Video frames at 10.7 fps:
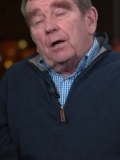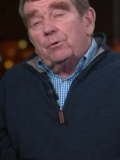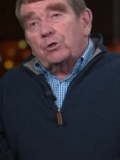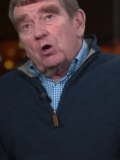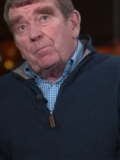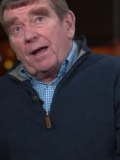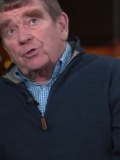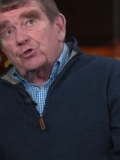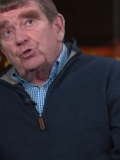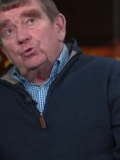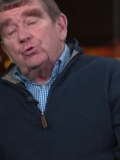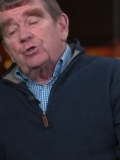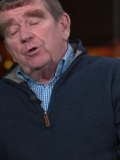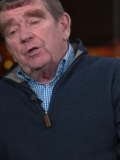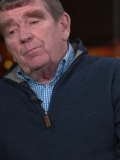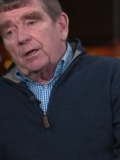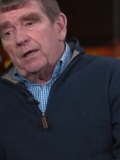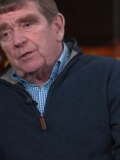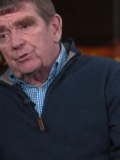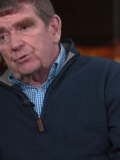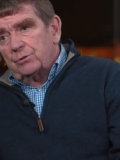I would go back to Tony
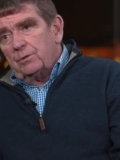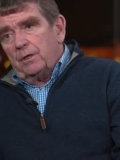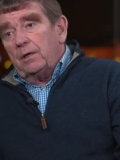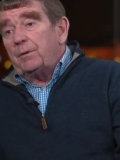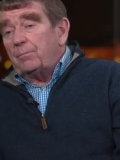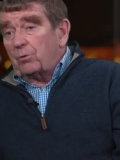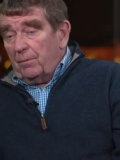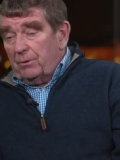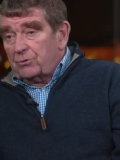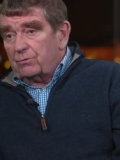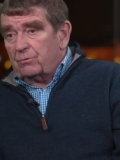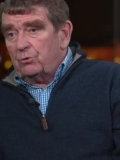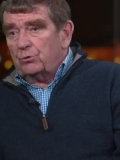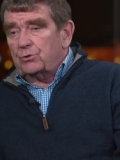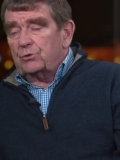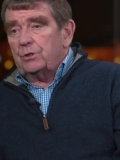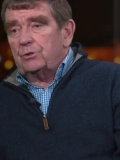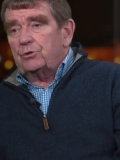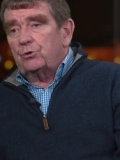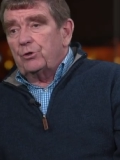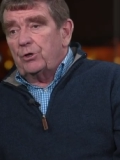Blair's he'd been Prime Minister, of course,
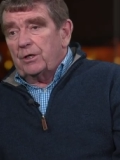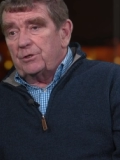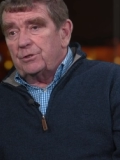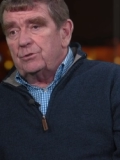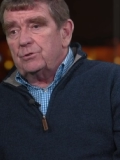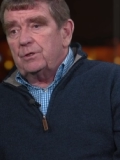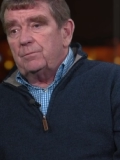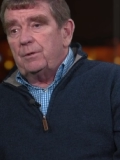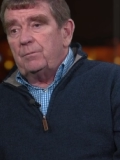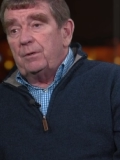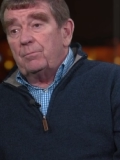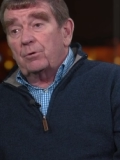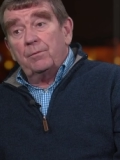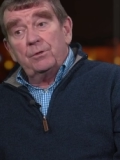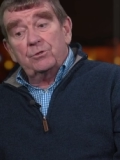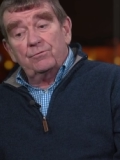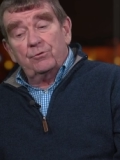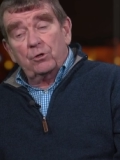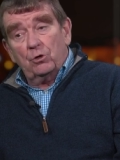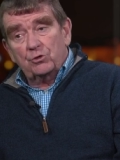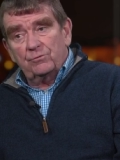during the 90s. he had been Prime Minister for the
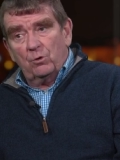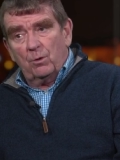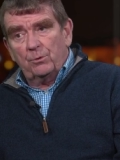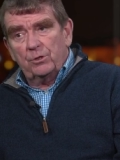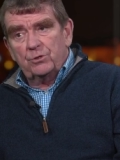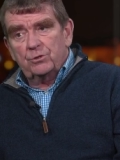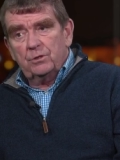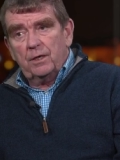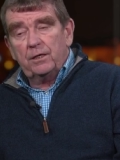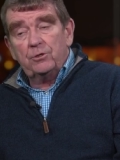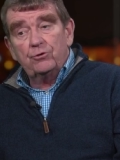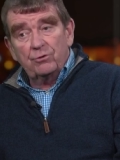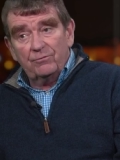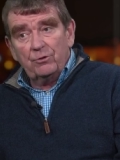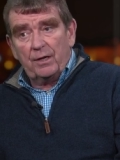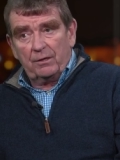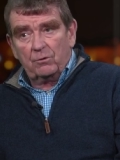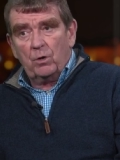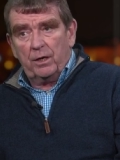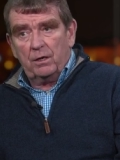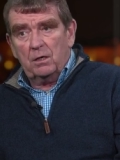Kosovo operation, and he'd driven that
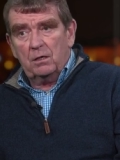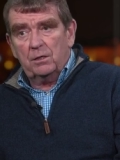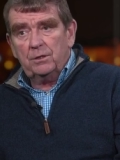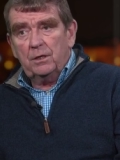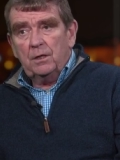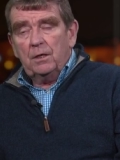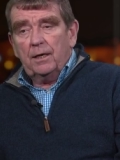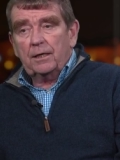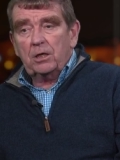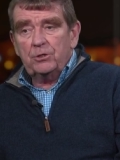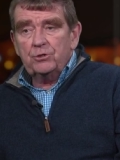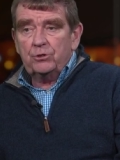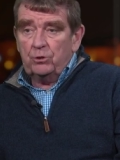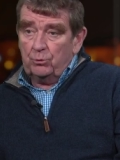quite hard. And Clinton,